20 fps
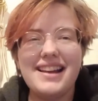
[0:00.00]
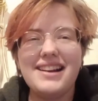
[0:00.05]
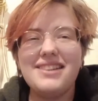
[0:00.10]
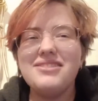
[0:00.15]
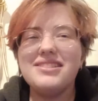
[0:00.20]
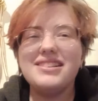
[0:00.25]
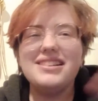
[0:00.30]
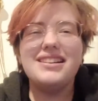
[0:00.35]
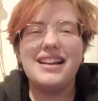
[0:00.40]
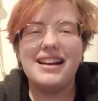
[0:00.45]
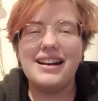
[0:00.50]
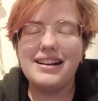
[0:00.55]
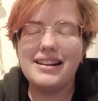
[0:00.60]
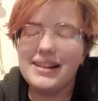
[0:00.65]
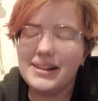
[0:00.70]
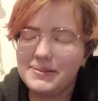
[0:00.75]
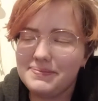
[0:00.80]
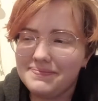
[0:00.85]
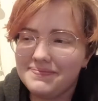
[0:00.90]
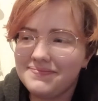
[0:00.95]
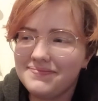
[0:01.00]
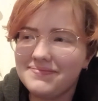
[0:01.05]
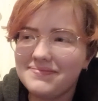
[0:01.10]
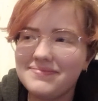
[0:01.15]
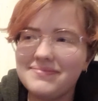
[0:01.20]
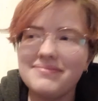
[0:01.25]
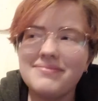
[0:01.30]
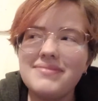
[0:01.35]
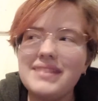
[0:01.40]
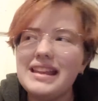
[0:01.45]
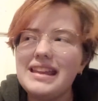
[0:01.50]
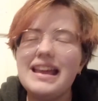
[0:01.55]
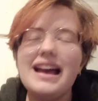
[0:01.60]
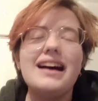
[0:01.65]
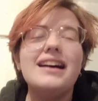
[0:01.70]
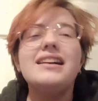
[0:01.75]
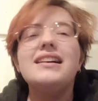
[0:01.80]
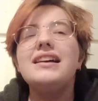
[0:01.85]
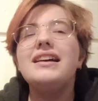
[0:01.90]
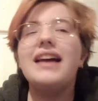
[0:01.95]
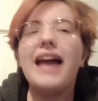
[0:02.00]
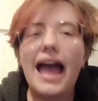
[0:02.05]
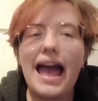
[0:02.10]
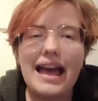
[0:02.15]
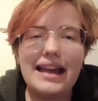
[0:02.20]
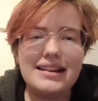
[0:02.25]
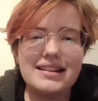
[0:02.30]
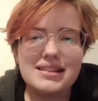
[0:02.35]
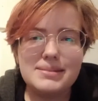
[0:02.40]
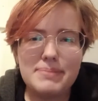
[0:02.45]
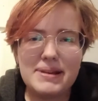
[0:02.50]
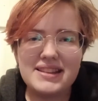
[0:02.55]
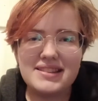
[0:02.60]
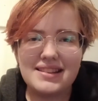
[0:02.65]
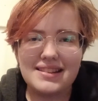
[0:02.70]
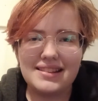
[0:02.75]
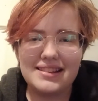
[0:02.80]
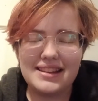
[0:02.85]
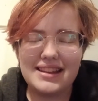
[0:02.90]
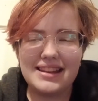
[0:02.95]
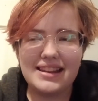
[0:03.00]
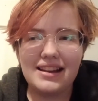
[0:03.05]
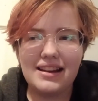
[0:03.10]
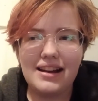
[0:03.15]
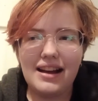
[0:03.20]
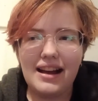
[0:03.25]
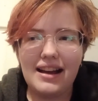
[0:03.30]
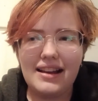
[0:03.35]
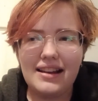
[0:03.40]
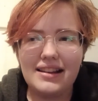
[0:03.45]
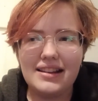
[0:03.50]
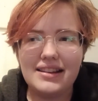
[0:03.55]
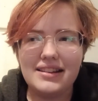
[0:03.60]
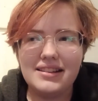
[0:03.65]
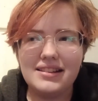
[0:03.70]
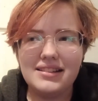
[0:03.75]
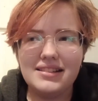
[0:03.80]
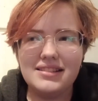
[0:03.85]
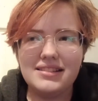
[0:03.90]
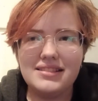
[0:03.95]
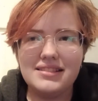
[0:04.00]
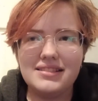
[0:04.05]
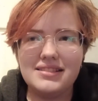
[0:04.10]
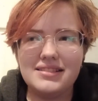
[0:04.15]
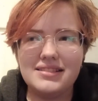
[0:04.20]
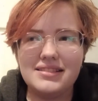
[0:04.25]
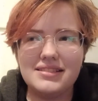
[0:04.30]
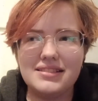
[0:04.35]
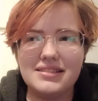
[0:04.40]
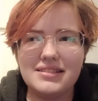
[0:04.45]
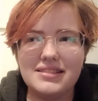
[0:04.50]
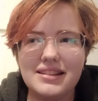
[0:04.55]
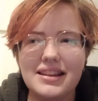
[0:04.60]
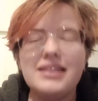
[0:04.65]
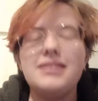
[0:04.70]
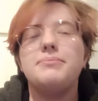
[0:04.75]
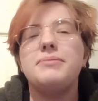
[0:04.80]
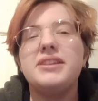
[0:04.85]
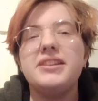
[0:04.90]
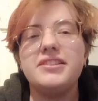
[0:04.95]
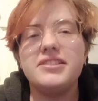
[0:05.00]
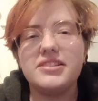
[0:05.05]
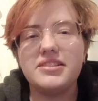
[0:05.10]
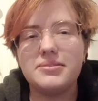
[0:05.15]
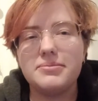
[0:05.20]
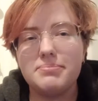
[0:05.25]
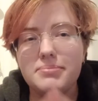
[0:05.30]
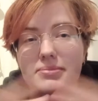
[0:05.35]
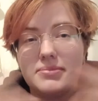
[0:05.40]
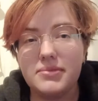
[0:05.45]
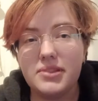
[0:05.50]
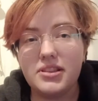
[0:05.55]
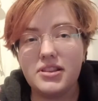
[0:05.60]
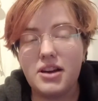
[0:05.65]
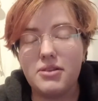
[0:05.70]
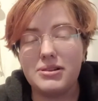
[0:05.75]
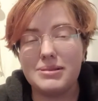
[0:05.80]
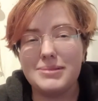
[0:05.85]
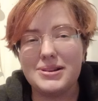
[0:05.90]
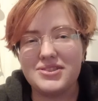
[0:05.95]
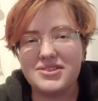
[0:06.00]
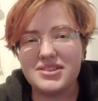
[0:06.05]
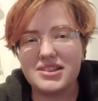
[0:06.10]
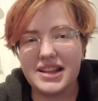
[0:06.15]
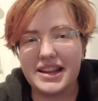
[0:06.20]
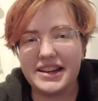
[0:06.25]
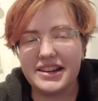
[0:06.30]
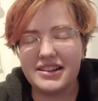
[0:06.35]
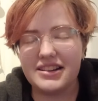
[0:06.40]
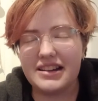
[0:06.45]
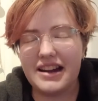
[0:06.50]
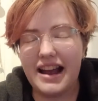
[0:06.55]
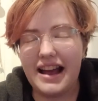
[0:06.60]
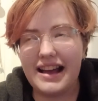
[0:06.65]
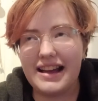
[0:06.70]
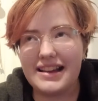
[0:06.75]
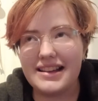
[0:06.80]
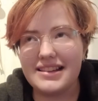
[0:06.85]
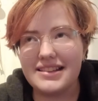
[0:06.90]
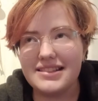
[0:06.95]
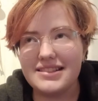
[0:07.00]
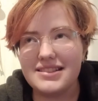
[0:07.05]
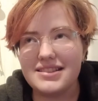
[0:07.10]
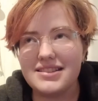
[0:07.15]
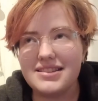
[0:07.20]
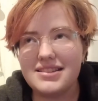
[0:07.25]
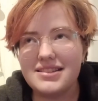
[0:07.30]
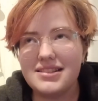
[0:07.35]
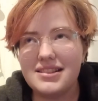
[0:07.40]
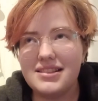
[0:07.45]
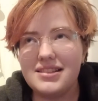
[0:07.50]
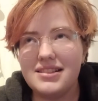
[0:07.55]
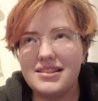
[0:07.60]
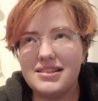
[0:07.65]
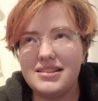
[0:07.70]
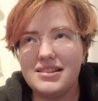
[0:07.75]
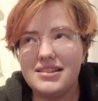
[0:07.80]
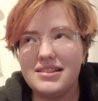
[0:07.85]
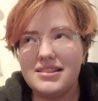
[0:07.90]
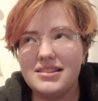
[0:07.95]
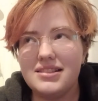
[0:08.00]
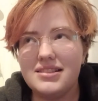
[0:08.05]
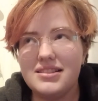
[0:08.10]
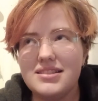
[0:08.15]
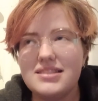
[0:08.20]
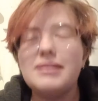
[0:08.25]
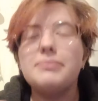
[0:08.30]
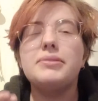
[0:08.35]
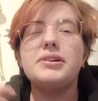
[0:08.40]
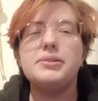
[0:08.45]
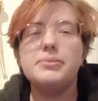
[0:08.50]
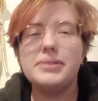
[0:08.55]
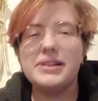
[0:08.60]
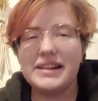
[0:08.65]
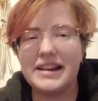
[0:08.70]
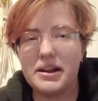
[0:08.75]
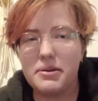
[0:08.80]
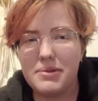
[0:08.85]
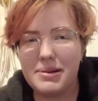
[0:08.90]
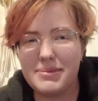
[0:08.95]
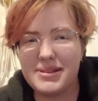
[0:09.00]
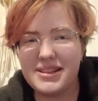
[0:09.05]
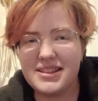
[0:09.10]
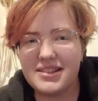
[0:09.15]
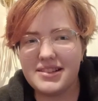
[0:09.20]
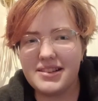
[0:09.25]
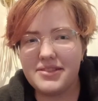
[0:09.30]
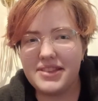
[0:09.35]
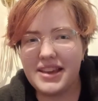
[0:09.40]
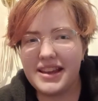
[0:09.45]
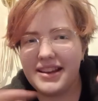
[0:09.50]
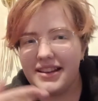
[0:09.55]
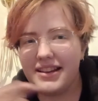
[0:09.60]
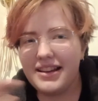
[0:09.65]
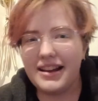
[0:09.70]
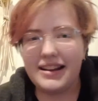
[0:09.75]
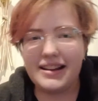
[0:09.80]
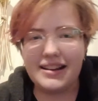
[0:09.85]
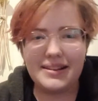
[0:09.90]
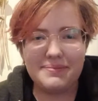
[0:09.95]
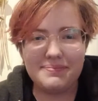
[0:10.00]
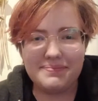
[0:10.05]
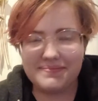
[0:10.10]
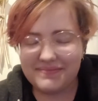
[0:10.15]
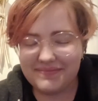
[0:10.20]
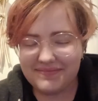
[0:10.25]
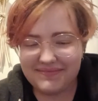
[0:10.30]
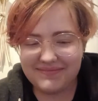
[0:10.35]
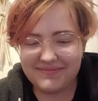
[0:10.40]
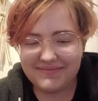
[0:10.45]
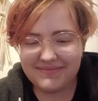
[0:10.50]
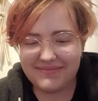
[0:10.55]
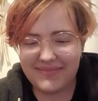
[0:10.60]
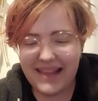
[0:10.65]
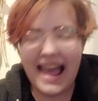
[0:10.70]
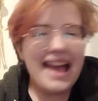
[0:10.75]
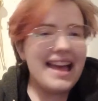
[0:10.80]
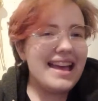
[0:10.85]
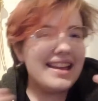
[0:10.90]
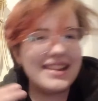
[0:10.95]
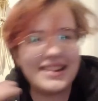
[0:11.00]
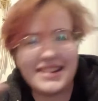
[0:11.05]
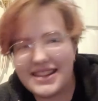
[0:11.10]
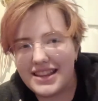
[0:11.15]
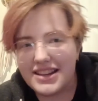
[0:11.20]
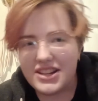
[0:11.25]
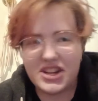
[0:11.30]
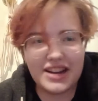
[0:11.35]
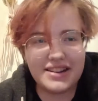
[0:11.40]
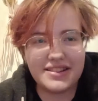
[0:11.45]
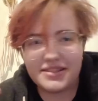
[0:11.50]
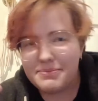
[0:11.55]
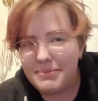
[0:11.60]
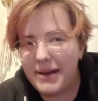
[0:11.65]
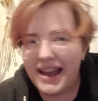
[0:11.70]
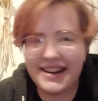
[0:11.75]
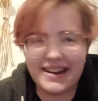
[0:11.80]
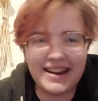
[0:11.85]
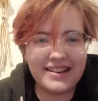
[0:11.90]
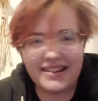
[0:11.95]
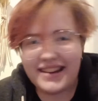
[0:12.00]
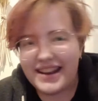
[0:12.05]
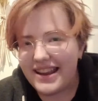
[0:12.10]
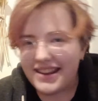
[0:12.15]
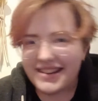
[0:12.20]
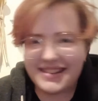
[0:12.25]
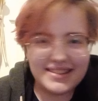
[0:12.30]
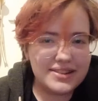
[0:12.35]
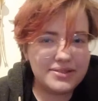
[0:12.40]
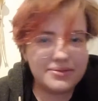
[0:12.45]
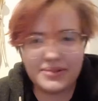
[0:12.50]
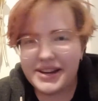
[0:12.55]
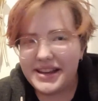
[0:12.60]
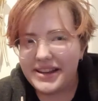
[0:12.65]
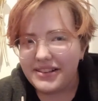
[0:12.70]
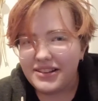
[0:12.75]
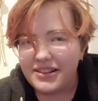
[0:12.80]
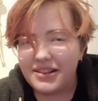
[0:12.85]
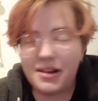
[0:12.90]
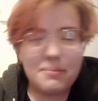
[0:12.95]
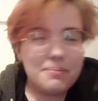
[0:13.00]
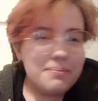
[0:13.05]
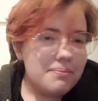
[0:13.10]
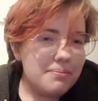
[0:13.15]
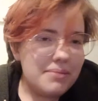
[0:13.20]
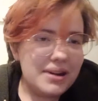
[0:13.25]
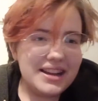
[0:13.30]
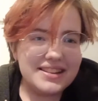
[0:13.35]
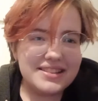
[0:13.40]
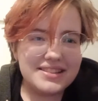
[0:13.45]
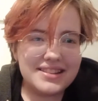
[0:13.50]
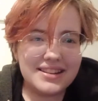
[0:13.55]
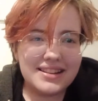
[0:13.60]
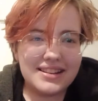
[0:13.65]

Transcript: out. Yeah, and it's basically, gonna be your lowermost layer as someone wearing women's clothing. The gender binary isn't real, but